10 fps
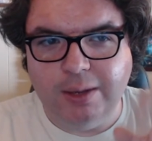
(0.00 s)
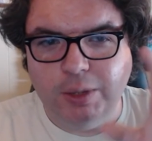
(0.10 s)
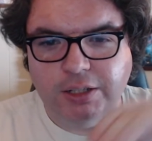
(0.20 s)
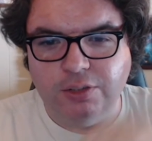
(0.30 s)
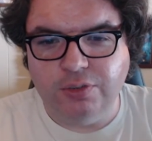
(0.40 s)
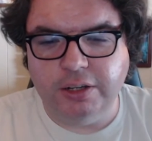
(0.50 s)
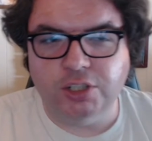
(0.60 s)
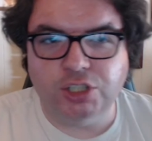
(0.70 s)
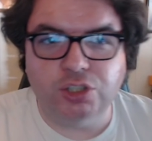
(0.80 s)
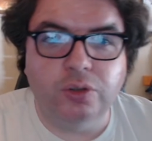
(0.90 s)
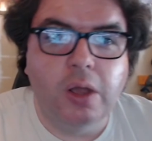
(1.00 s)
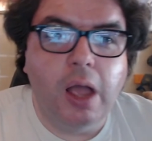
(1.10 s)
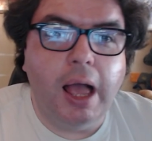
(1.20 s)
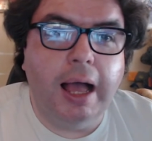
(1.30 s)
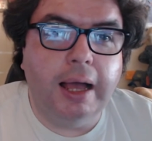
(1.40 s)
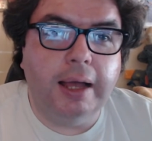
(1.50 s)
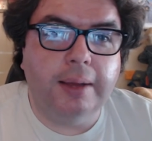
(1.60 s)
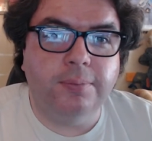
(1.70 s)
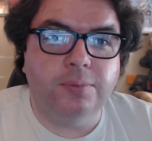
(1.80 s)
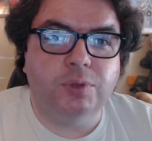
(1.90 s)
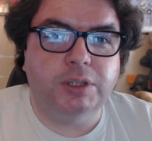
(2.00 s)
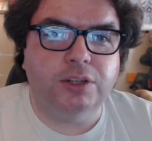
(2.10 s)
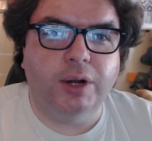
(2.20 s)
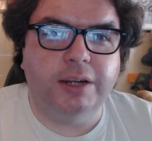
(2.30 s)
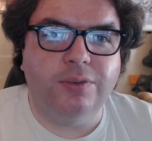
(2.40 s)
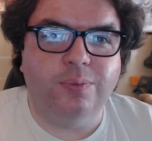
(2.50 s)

wiggly fingers um I try to